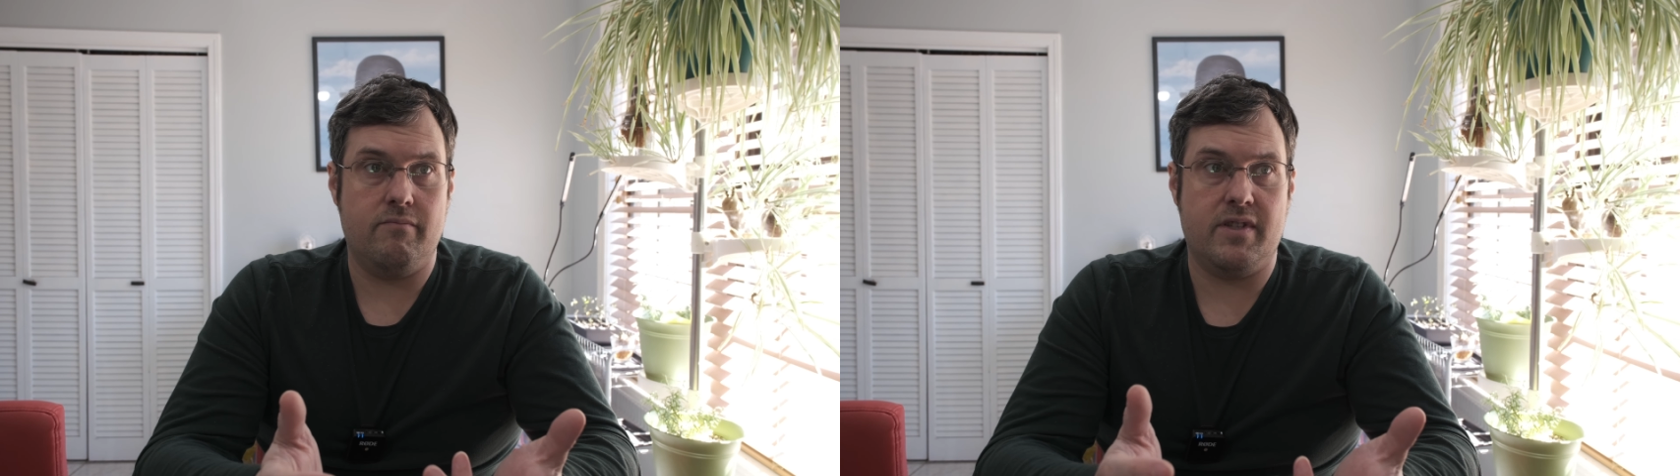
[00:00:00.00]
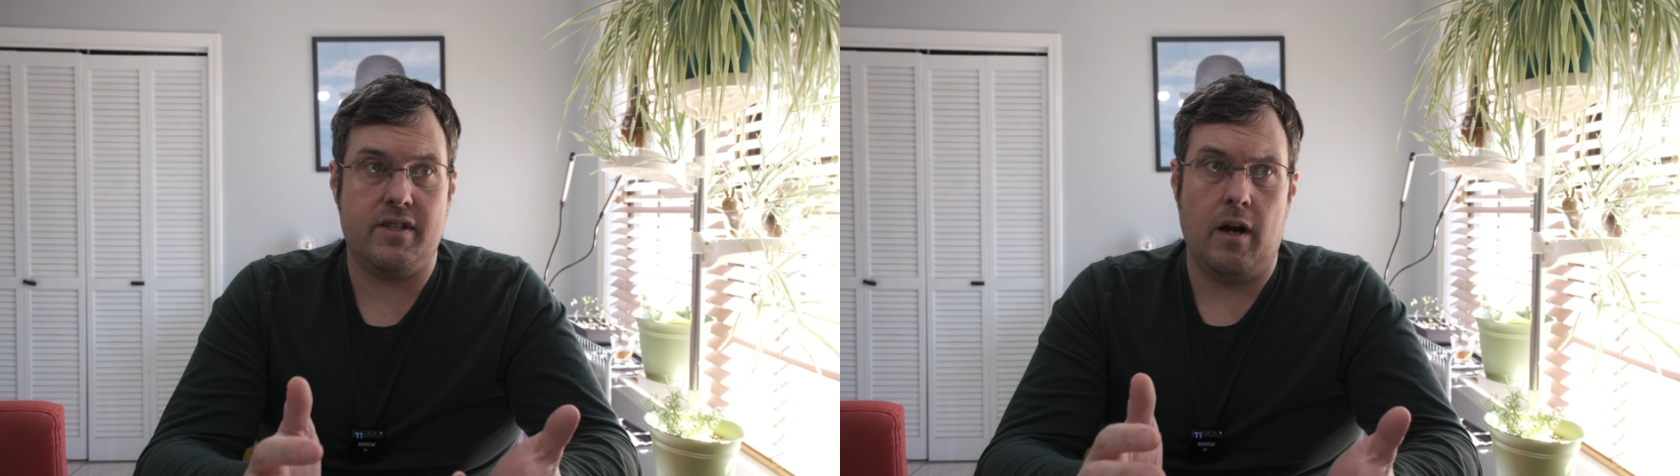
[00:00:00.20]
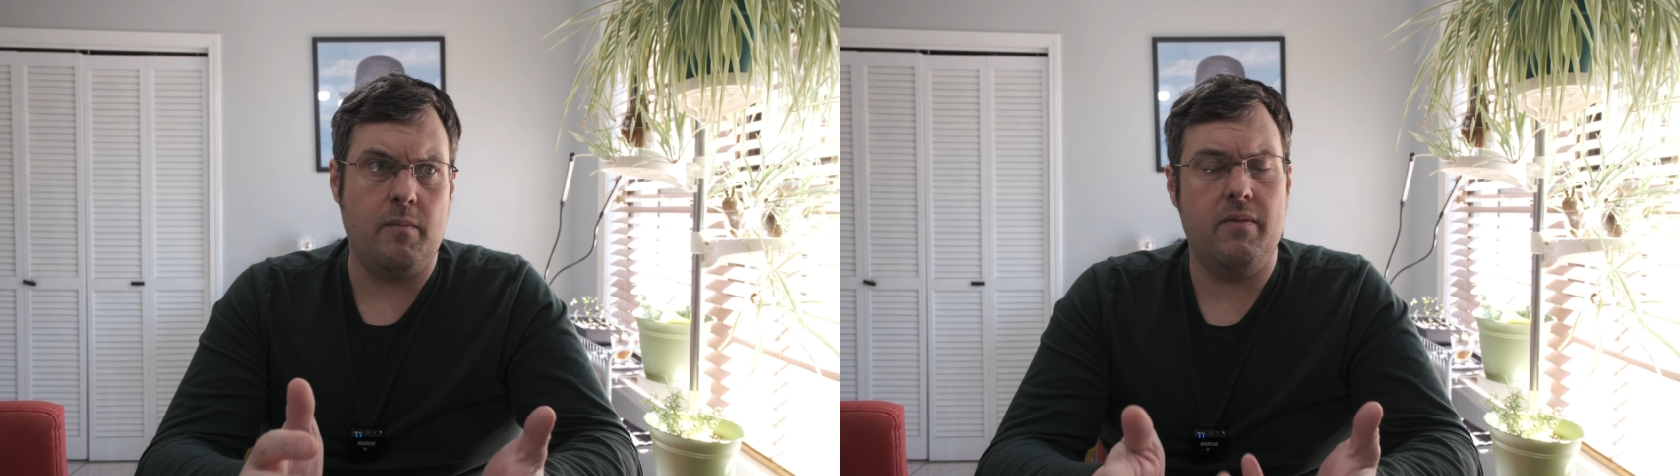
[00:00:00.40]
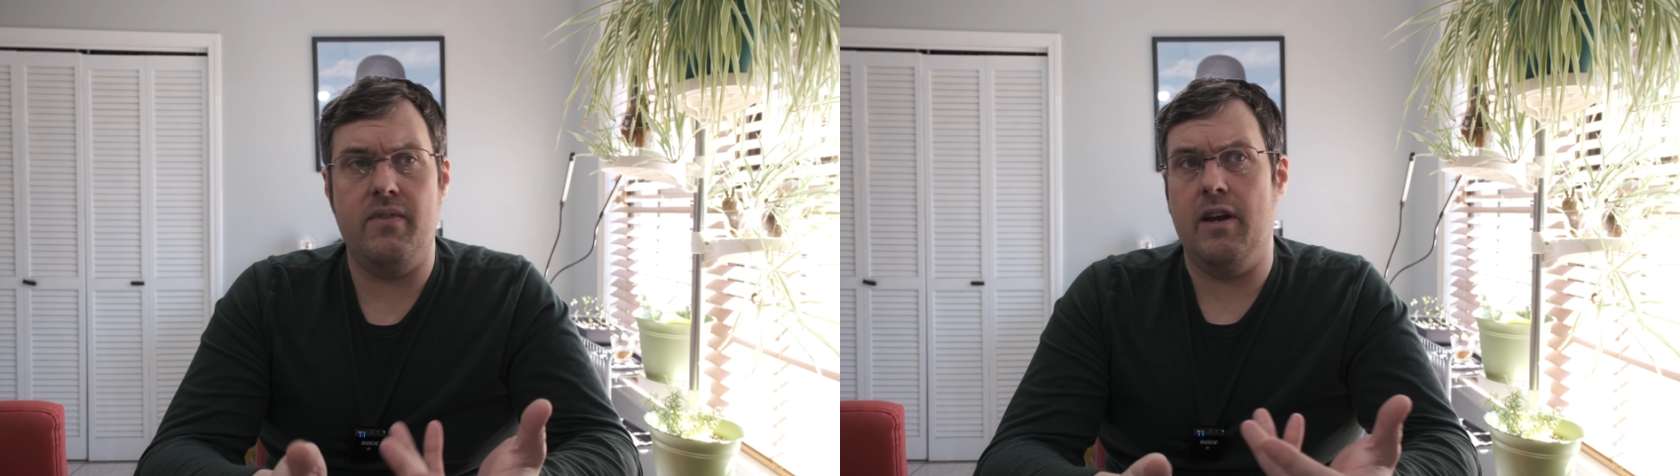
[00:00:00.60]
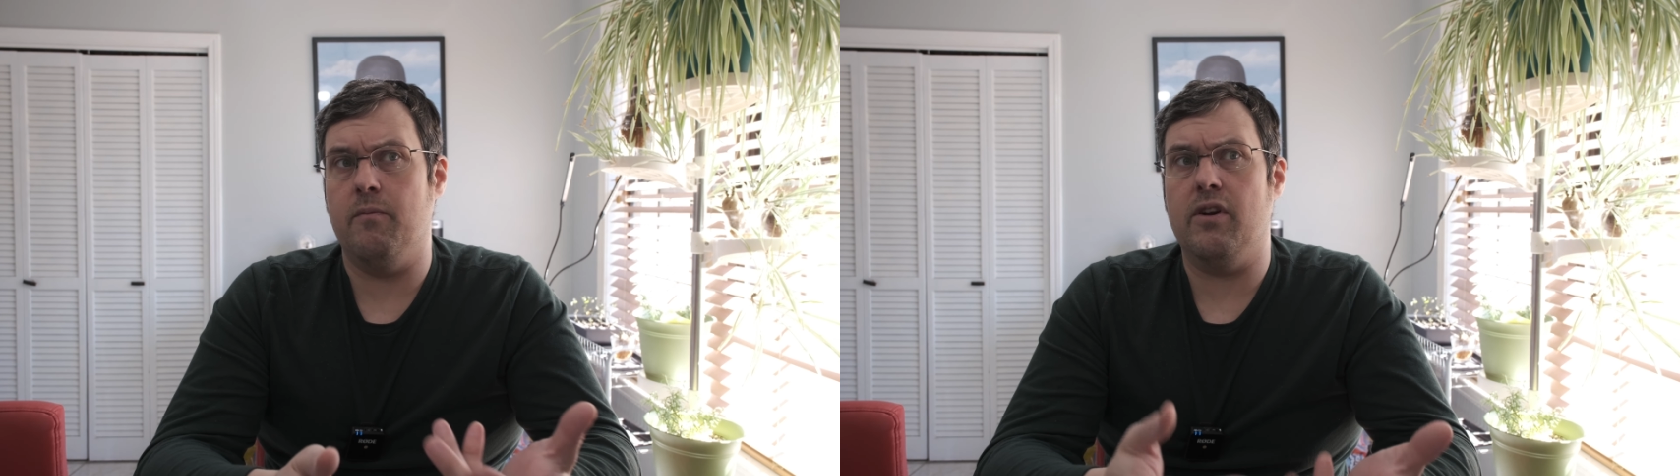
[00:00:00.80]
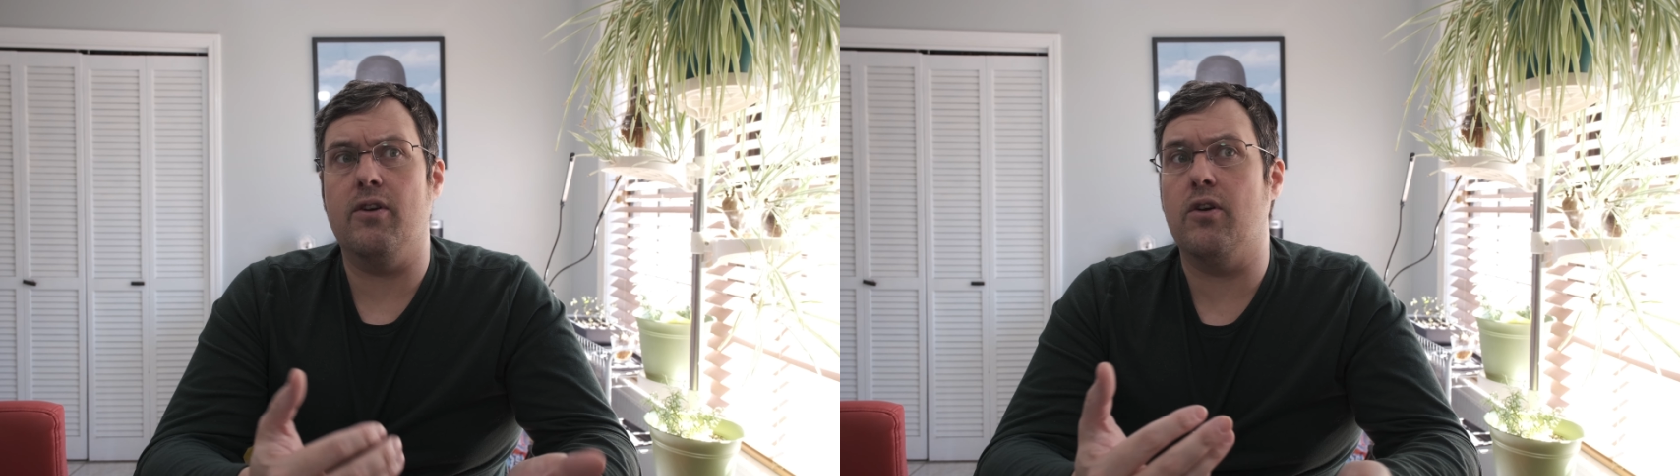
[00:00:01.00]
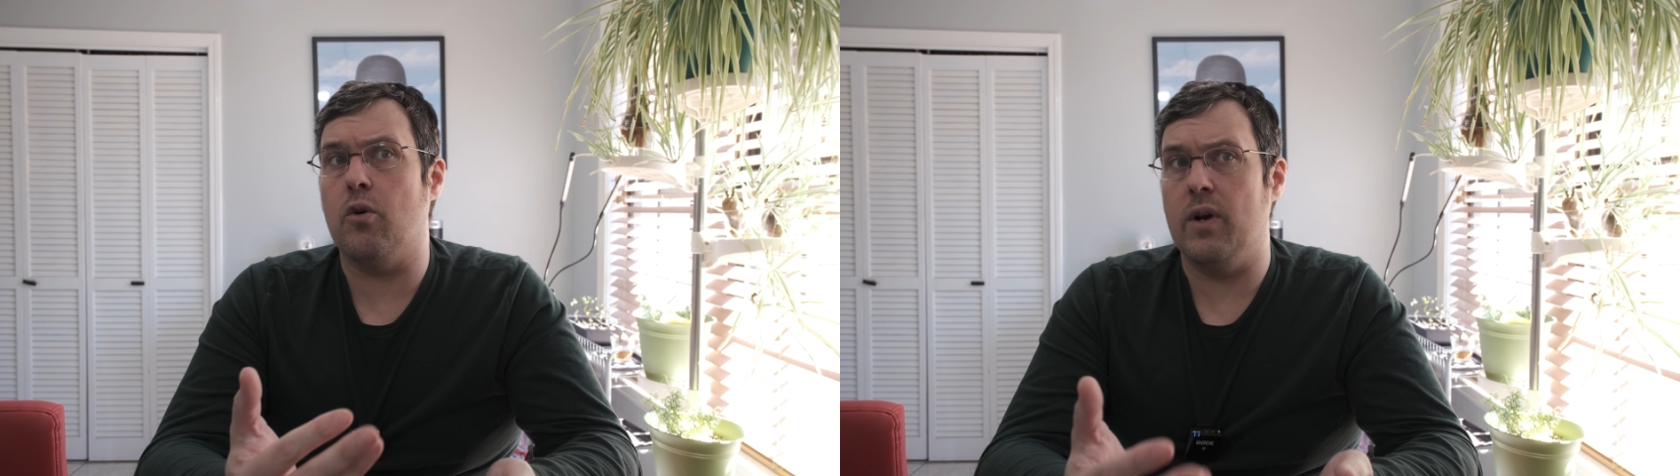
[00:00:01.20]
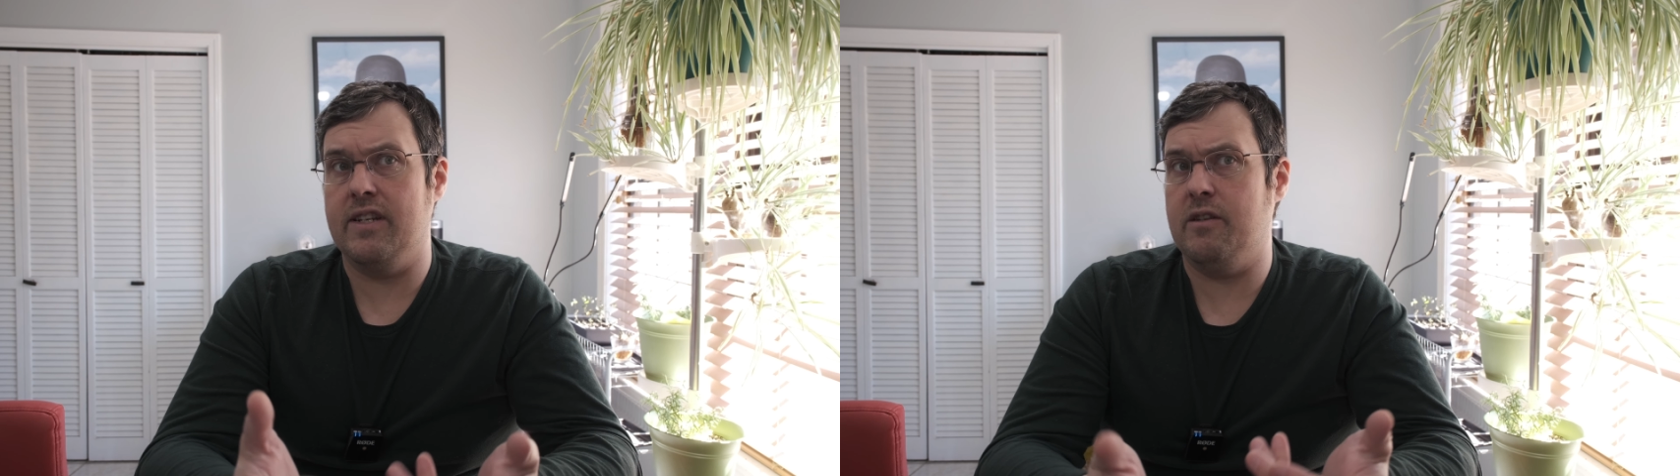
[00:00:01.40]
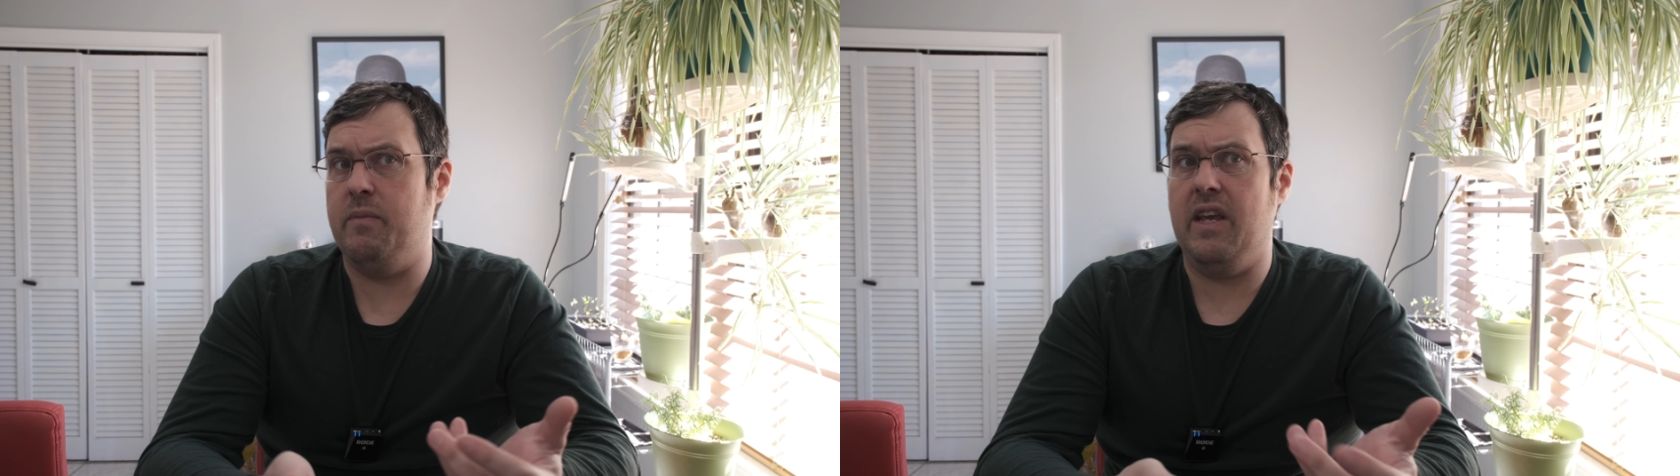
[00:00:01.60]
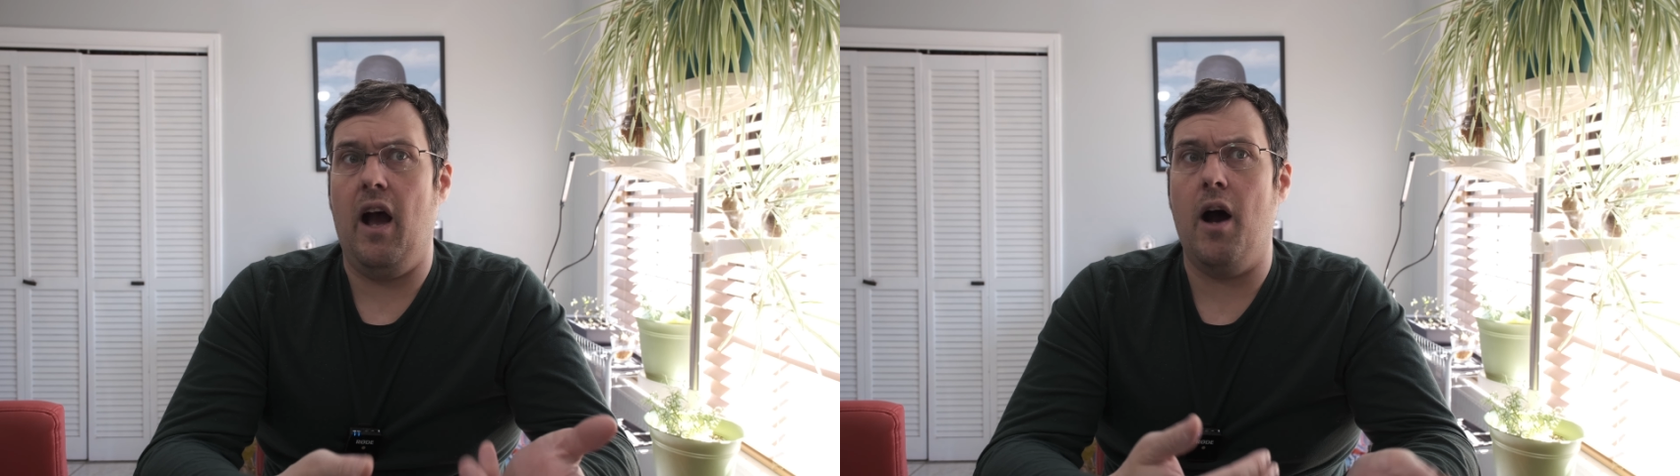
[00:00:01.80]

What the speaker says: some of them are going to be